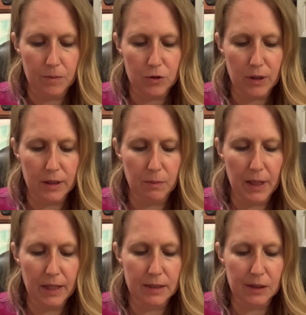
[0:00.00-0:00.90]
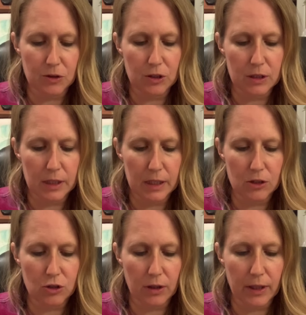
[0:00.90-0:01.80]
trying to pay attention to
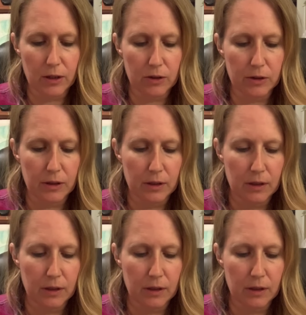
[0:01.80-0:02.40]
each little